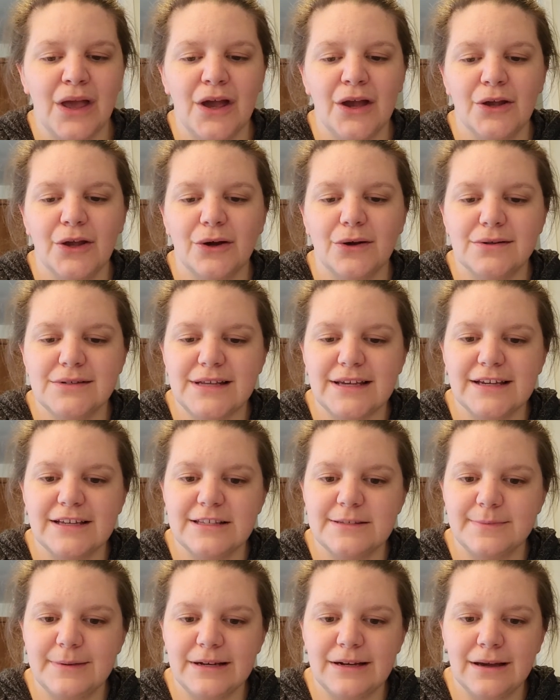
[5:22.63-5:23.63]
Go take a
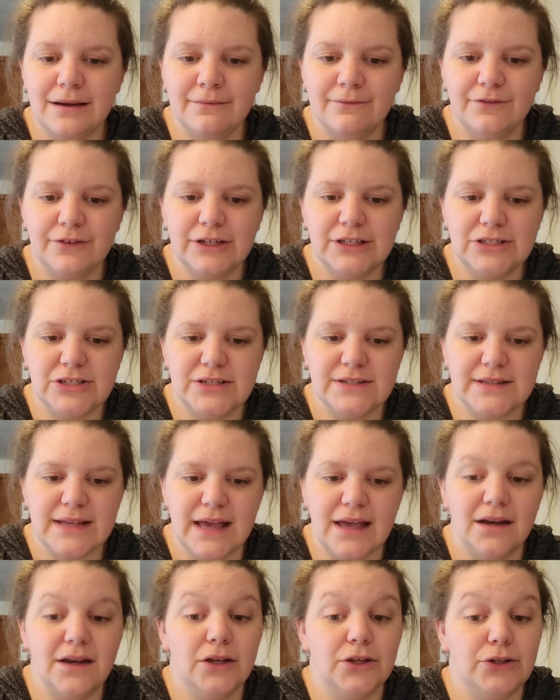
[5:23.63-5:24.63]
spin, Humphrey, she
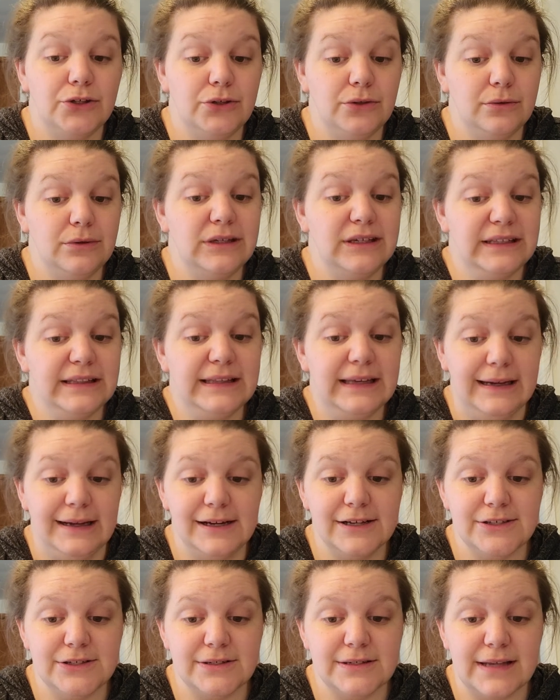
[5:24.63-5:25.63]
said. You need the
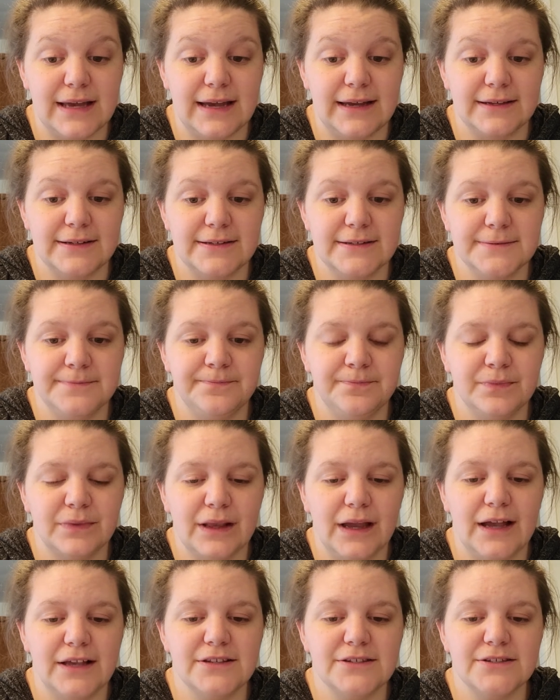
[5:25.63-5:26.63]
exercise.
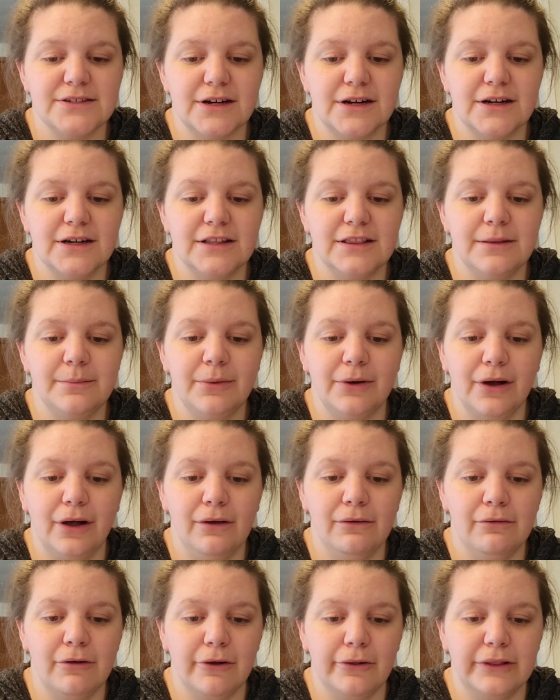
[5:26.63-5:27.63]
I started the
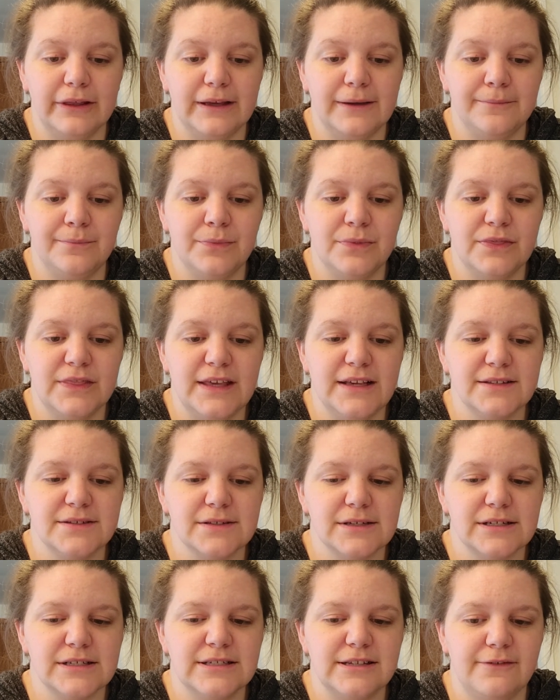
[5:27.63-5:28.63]
ball rolling. Things
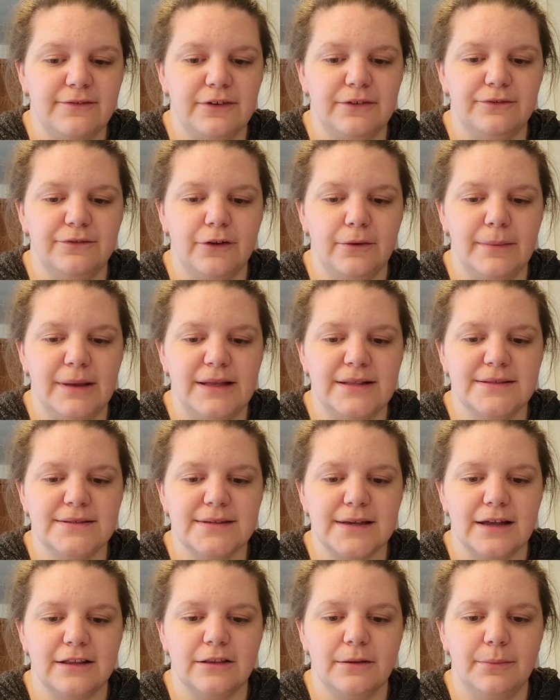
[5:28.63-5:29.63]
looked different from
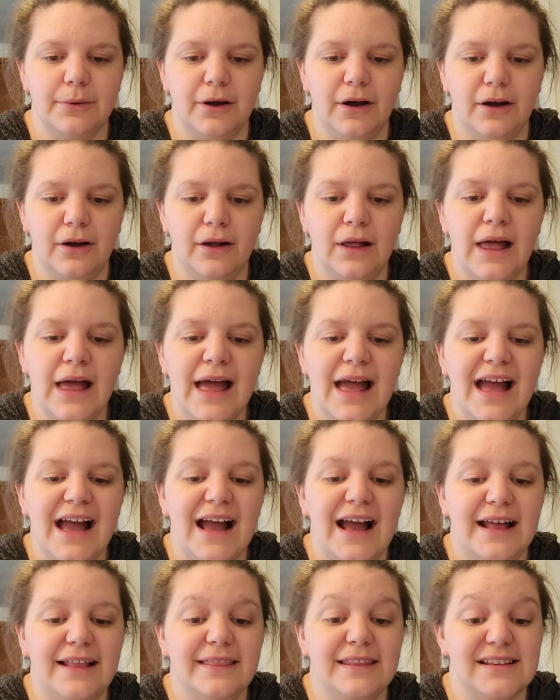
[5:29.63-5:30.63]
inside the ball,
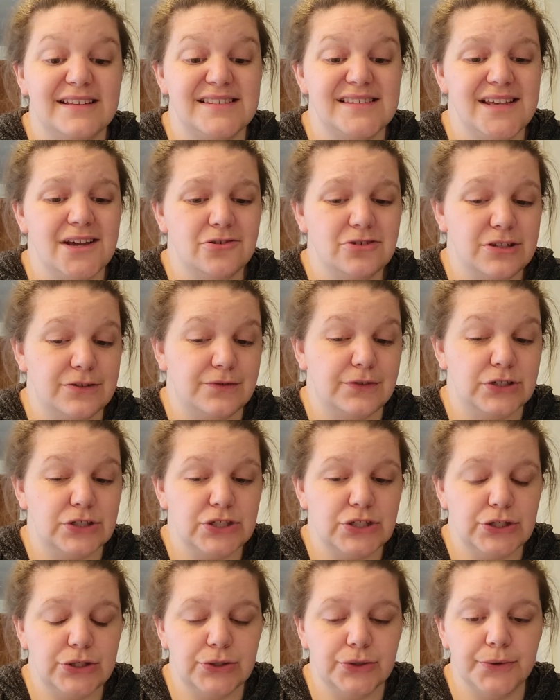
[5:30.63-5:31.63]
and they sound different
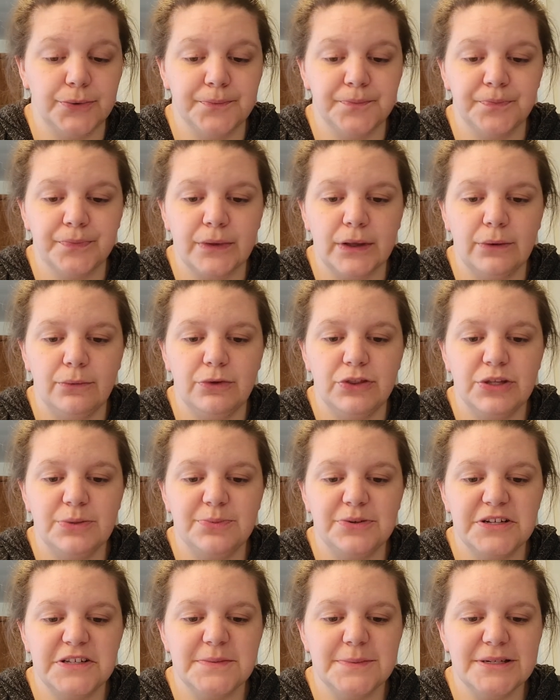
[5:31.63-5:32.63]
too. When the
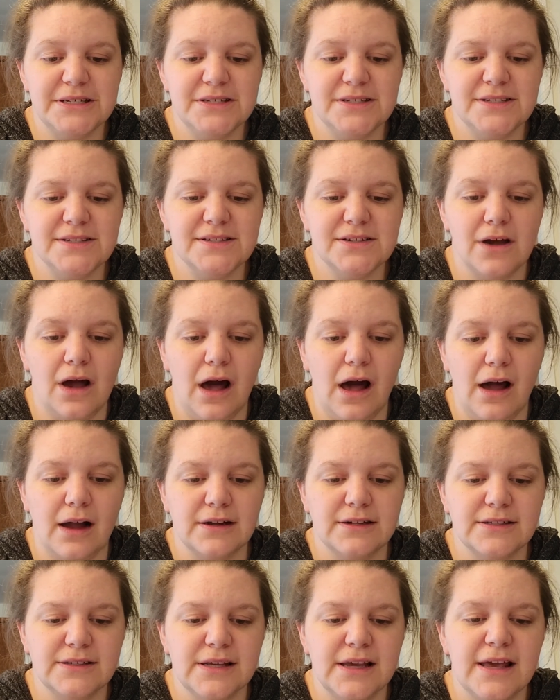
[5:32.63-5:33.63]
Brisbanes
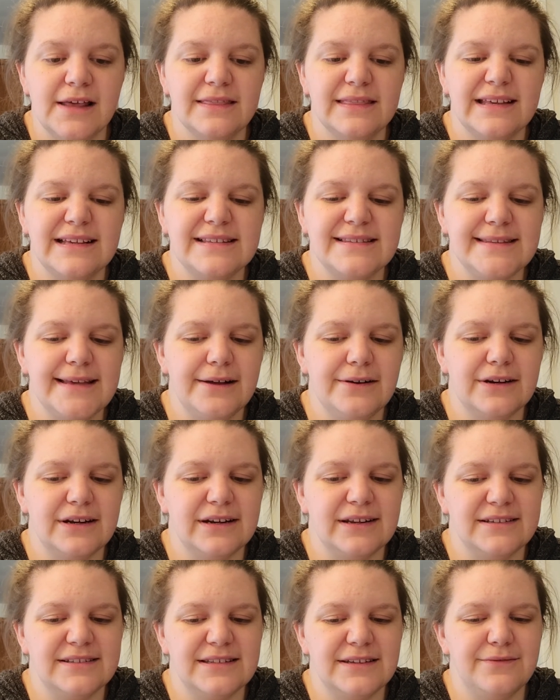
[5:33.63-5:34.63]
talked, they
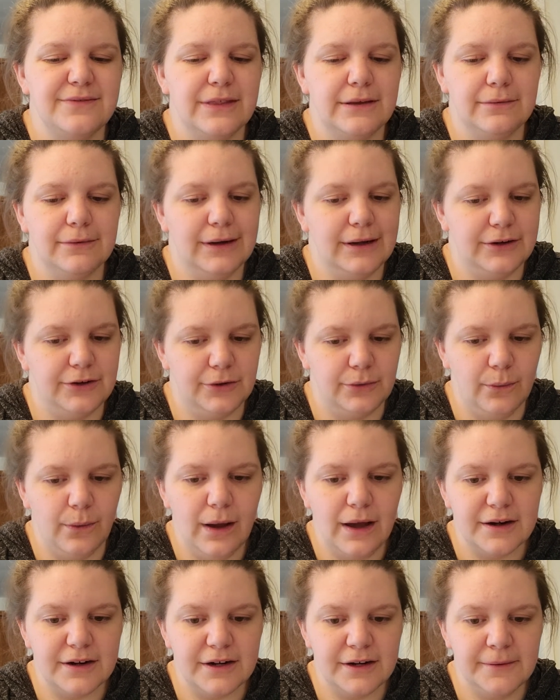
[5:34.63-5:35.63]
sounded as if they were
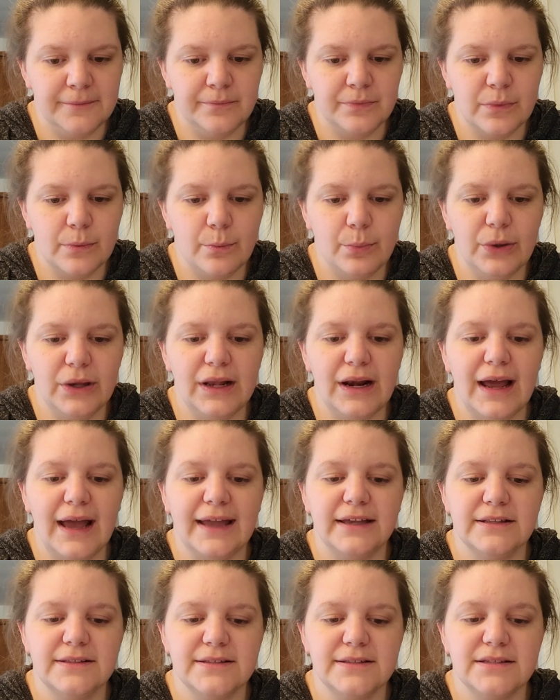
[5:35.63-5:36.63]
underwater, but
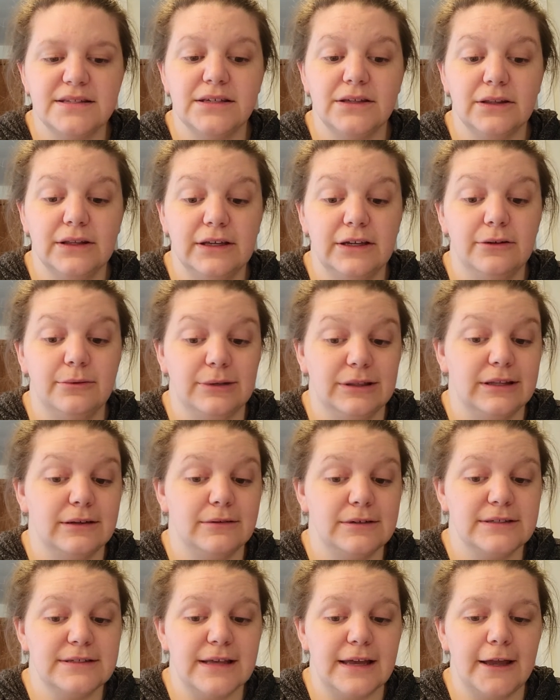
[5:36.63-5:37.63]
I could still hear what they
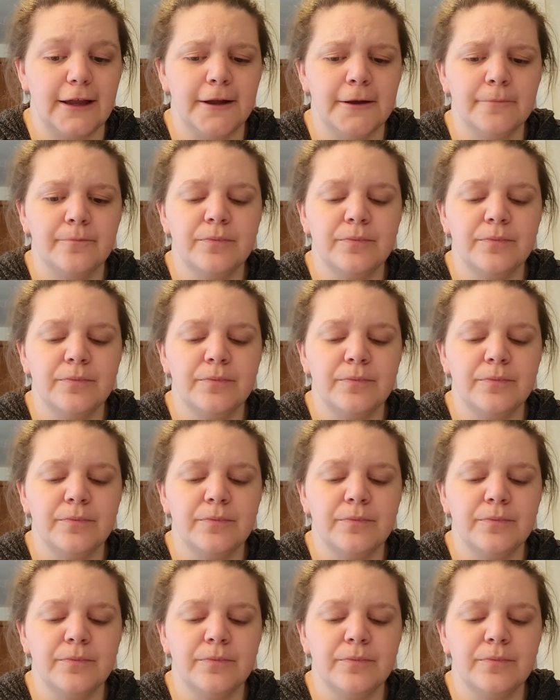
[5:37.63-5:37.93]
were saying.